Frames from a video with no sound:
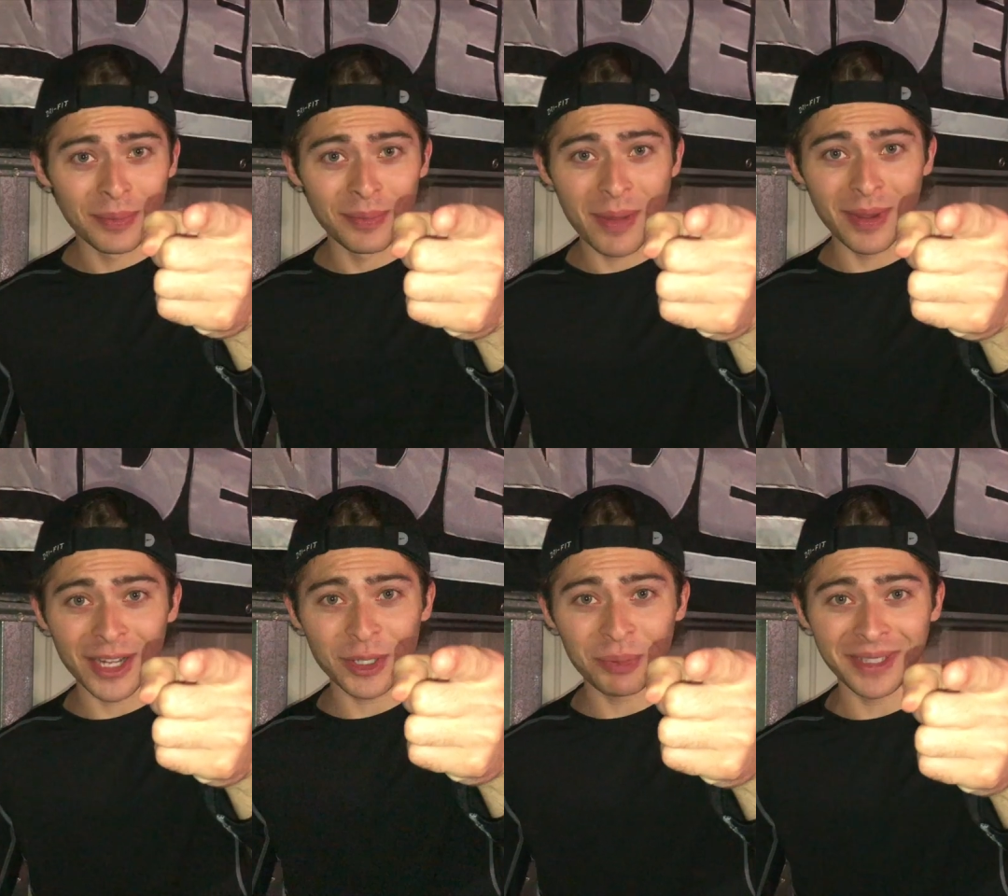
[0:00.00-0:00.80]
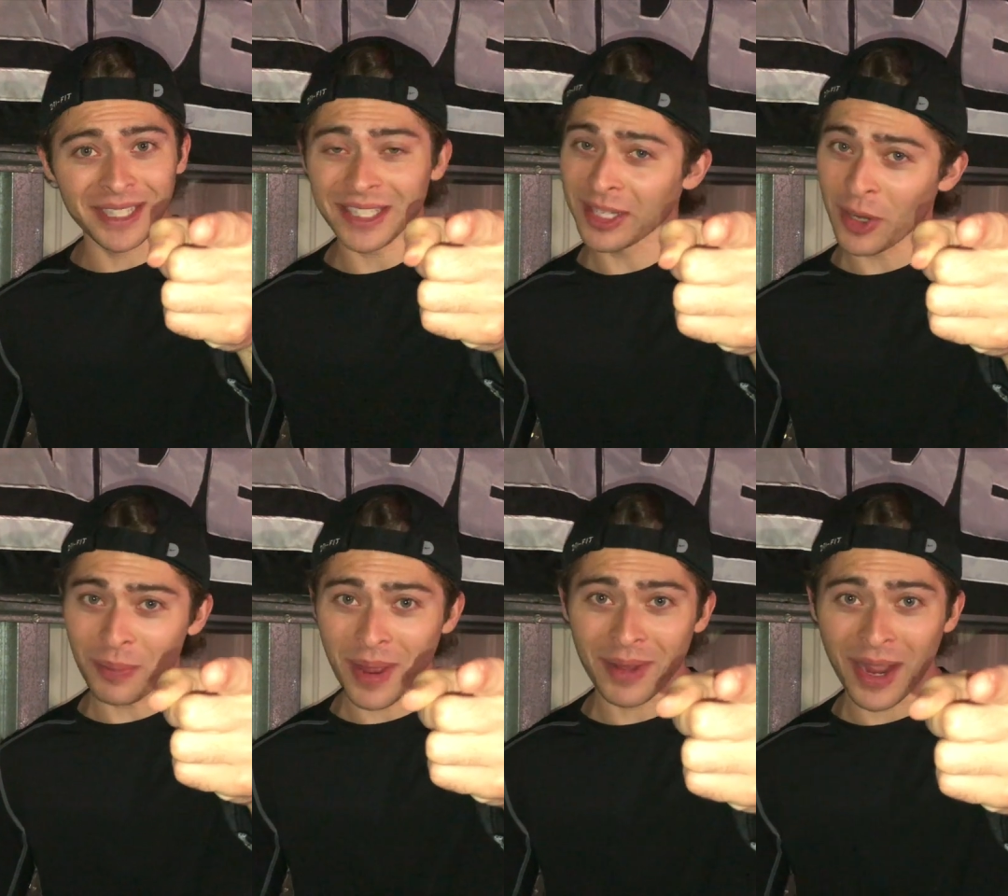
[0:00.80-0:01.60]
Maybe I should put this in there.
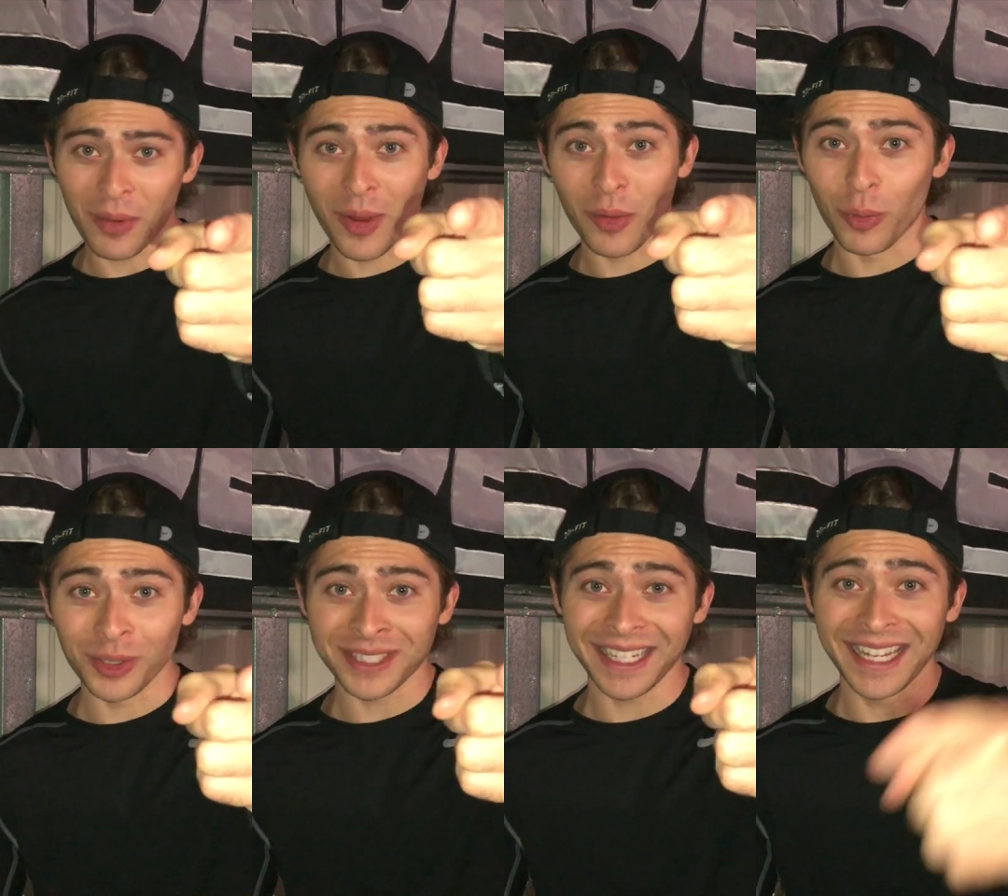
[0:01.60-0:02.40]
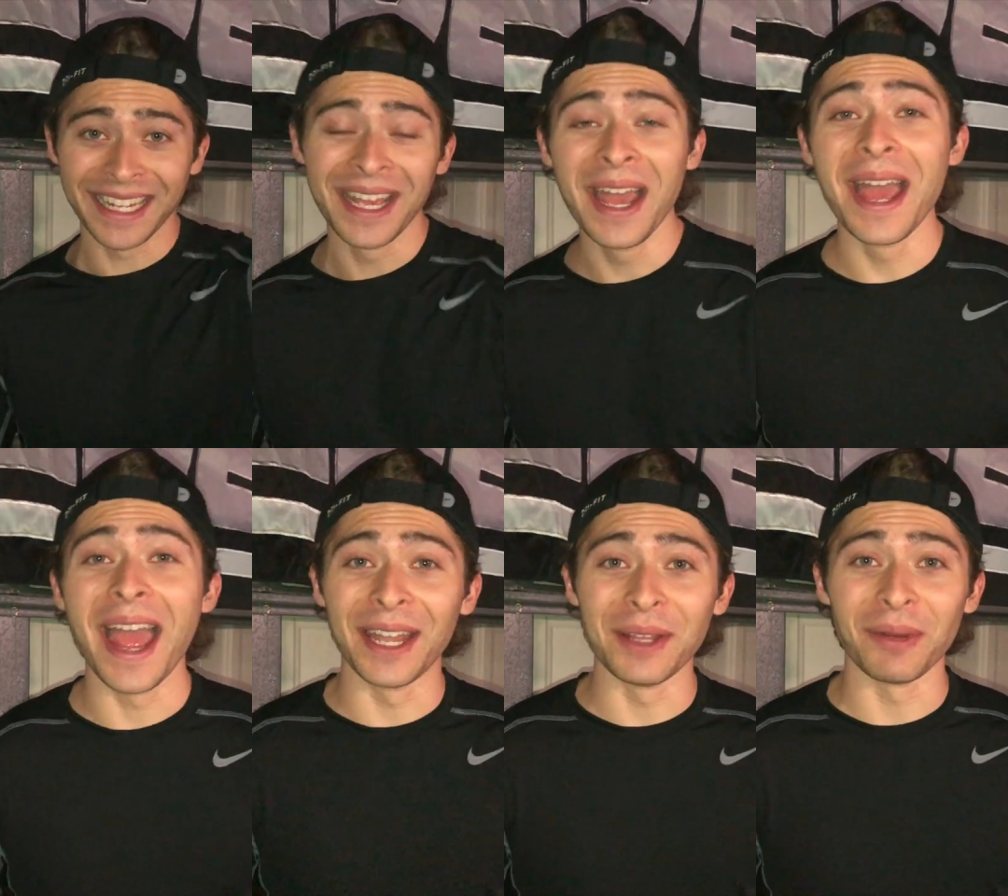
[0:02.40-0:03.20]
Maybe I won't. We'll see.
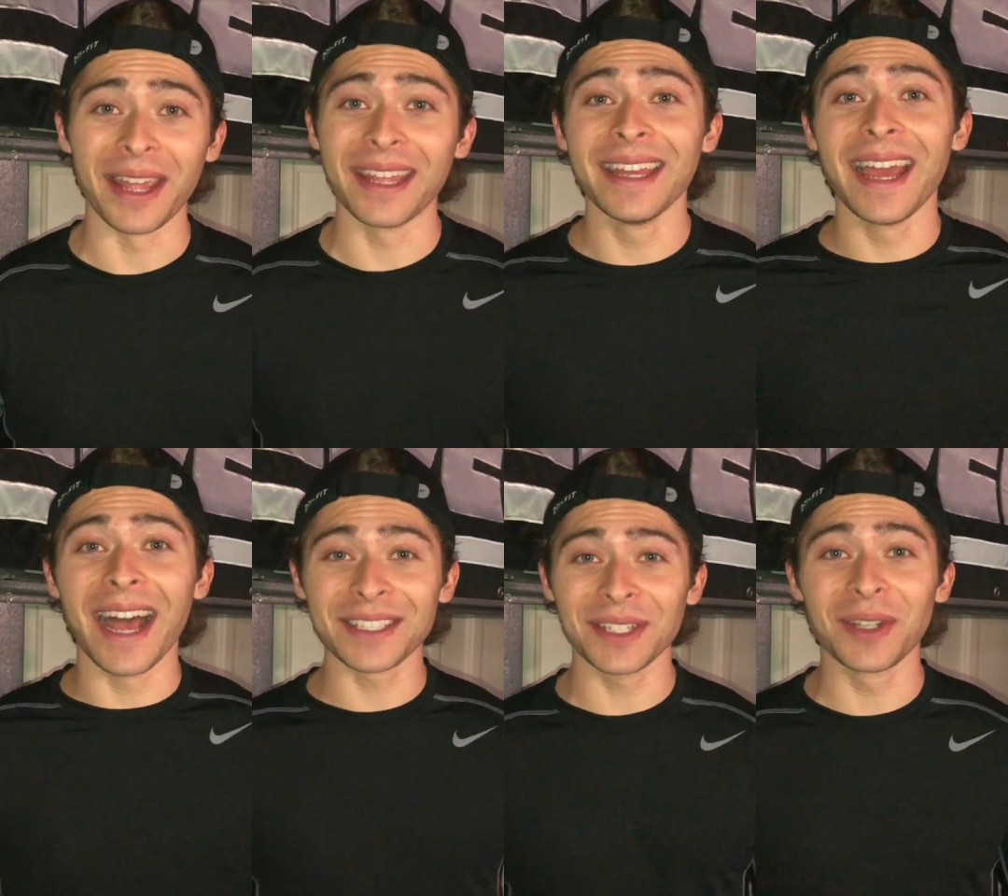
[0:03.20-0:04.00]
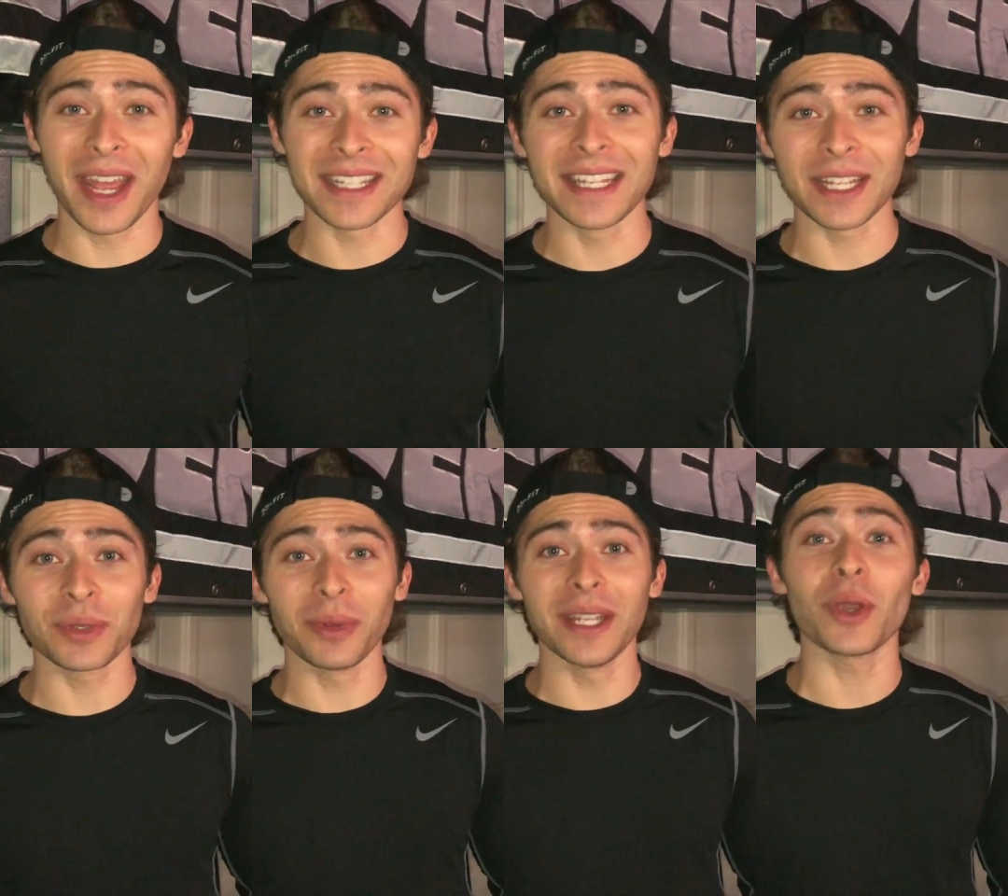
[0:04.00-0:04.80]
Anyway, I'll see you guys next
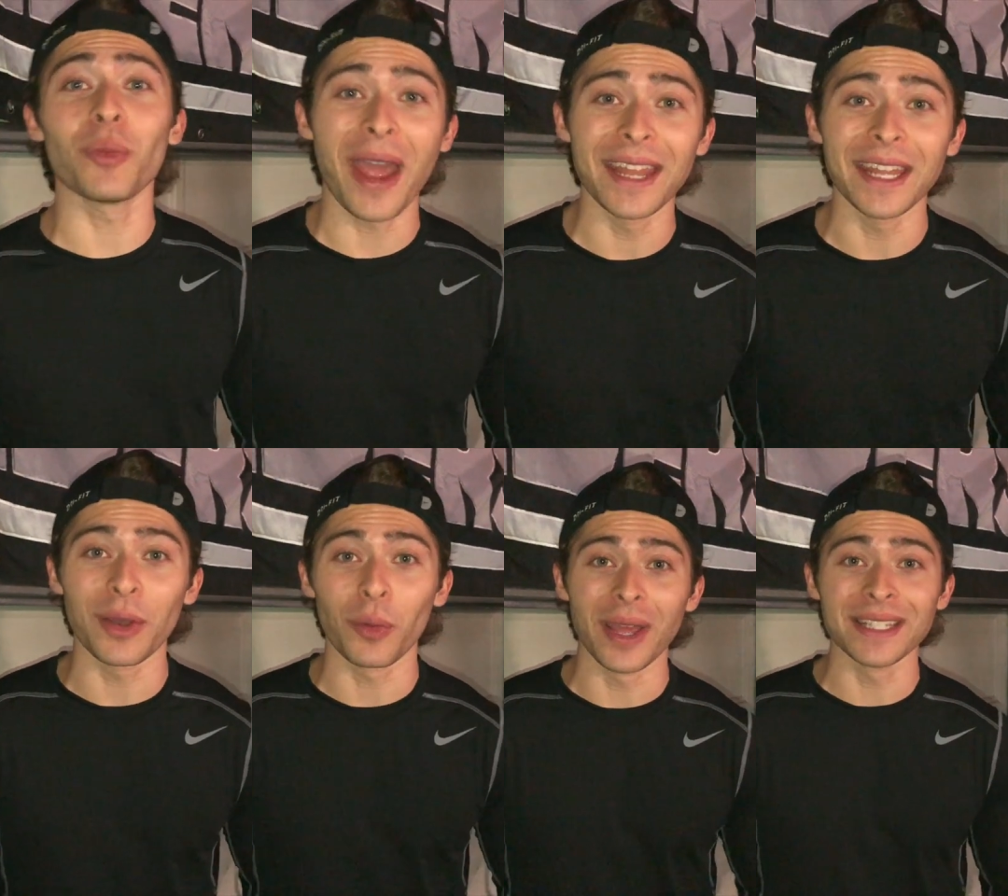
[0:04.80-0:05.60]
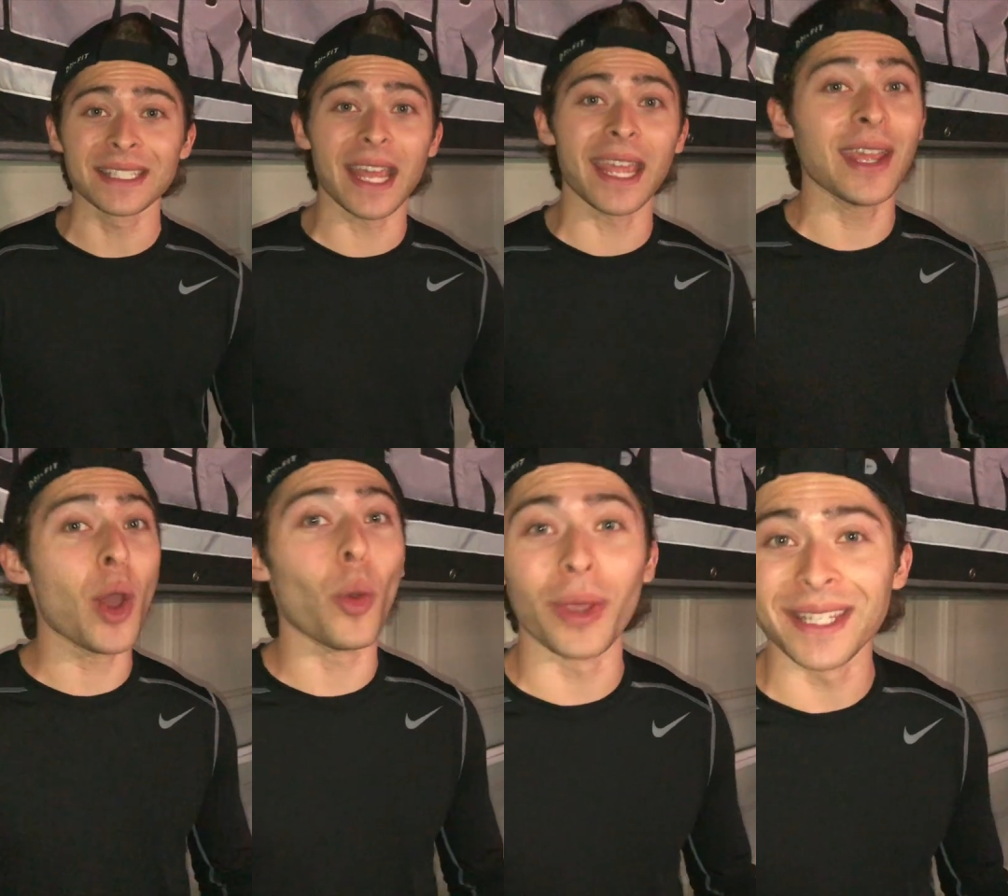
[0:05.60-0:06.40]
week. Ryanator Wednesday.
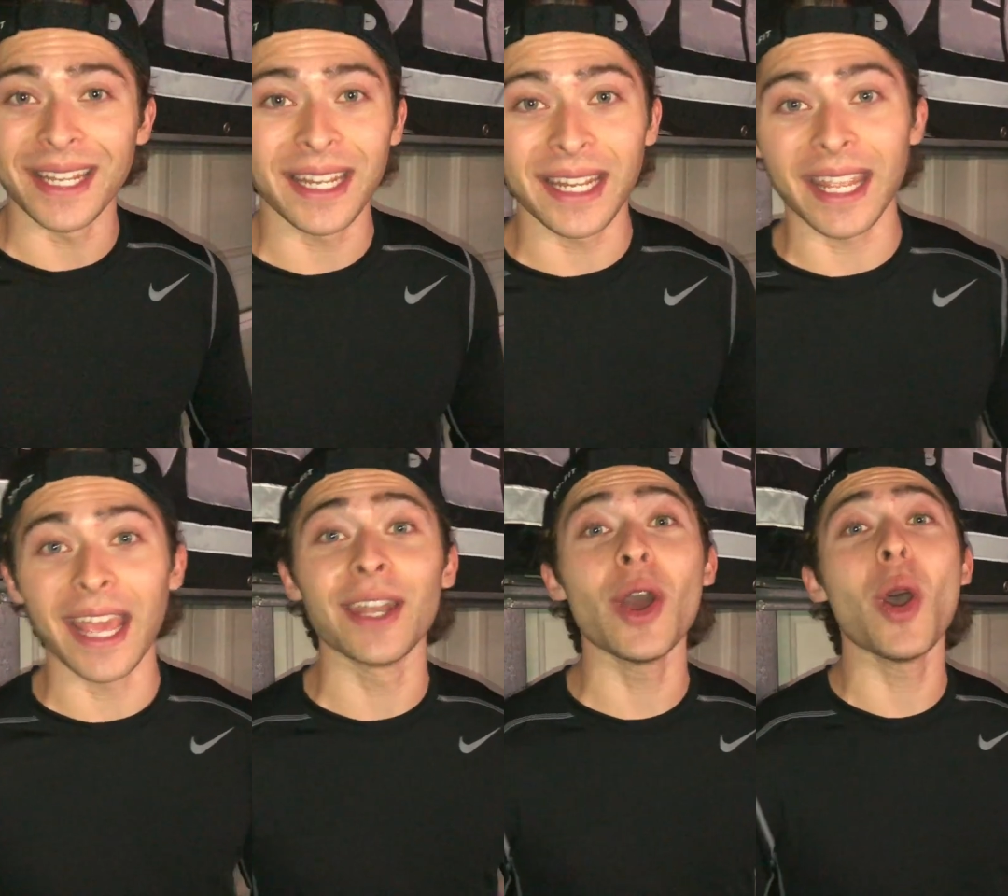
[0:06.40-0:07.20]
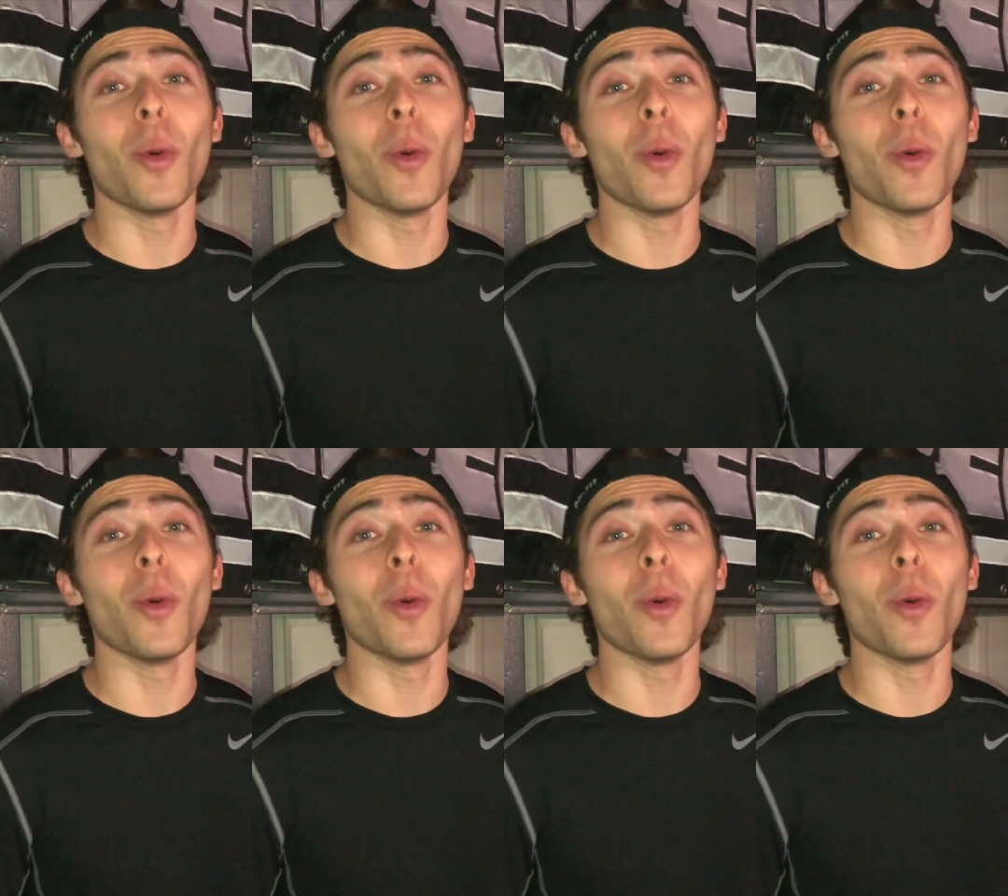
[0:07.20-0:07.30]
We did it again.